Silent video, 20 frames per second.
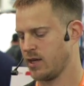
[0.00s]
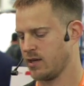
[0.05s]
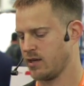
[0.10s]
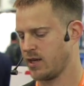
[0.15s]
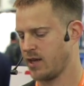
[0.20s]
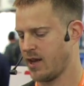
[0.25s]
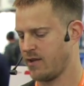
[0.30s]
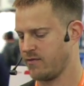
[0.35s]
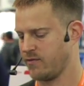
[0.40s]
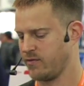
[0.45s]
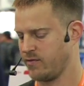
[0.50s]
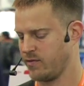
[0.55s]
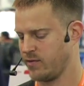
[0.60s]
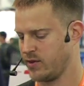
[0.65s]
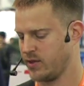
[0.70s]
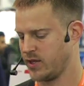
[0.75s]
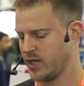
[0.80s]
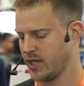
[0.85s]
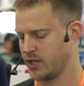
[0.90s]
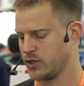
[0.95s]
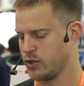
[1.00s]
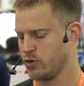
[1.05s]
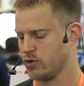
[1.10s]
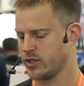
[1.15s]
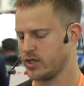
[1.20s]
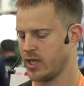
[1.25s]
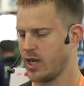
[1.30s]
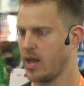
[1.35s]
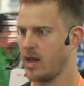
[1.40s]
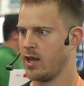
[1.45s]
can have things
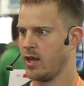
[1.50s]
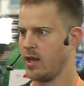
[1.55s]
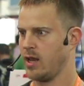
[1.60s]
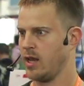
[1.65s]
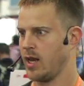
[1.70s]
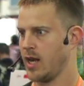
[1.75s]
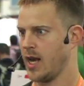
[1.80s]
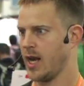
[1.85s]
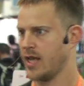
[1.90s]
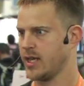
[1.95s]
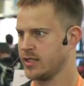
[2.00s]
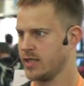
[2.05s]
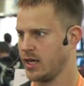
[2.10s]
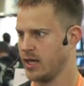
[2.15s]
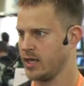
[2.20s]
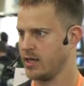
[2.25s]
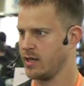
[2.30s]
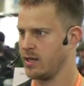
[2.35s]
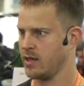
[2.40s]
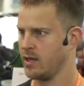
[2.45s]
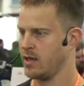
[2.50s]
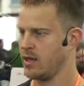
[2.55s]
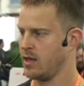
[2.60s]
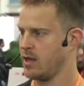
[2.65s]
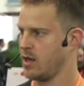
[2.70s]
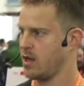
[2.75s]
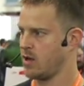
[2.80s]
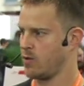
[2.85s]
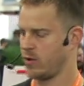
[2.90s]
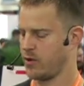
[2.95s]
used lazily.
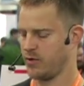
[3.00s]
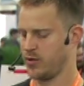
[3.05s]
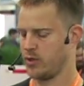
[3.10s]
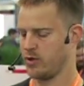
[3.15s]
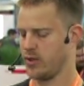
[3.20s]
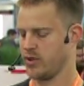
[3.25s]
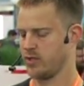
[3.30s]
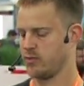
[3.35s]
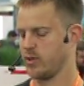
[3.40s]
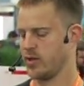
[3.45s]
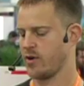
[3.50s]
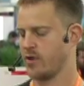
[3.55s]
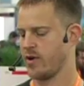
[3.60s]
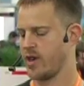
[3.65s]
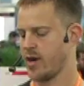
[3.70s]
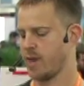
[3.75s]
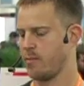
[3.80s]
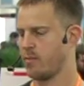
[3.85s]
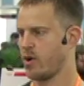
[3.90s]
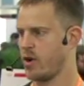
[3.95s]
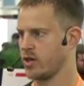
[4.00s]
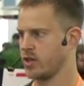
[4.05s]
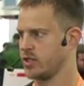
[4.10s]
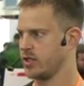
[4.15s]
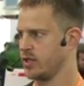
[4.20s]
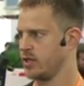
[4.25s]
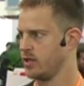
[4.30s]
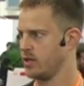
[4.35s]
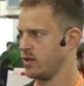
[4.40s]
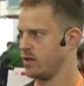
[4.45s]
What we do is we create a
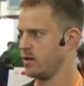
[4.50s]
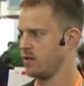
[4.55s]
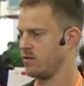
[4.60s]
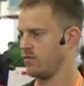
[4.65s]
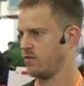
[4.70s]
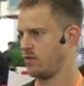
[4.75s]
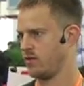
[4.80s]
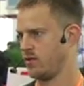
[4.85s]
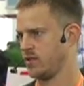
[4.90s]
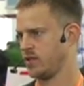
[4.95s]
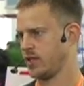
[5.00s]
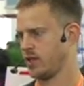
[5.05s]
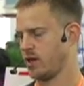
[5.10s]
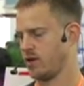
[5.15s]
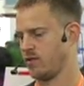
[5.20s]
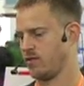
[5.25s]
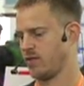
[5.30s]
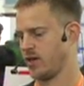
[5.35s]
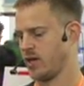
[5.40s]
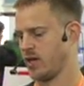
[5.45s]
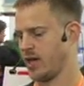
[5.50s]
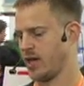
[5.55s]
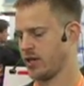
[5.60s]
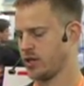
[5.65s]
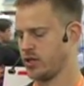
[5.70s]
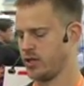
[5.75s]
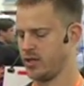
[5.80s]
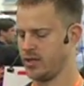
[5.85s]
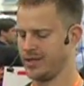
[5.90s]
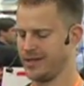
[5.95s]
proxy instead of
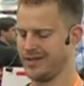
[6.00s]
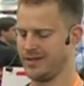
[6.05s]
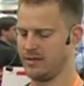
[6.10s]
actually